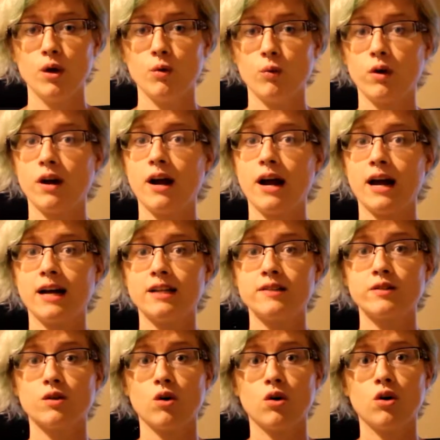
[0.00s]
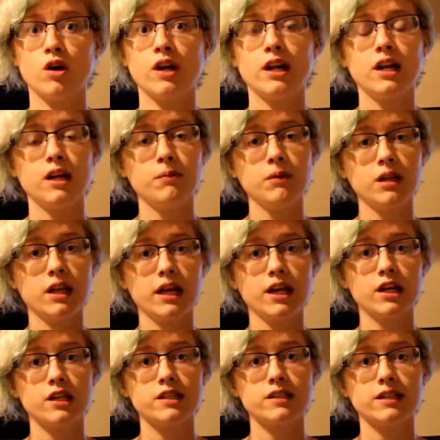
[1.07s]
Whereas on
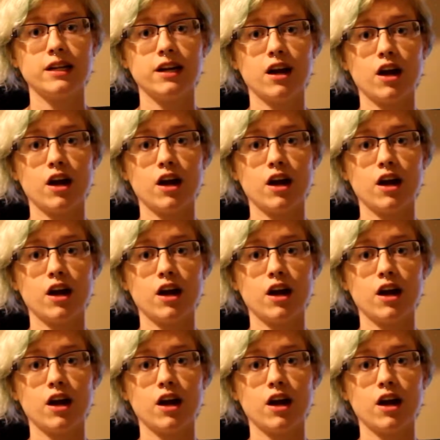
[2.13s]
emulators and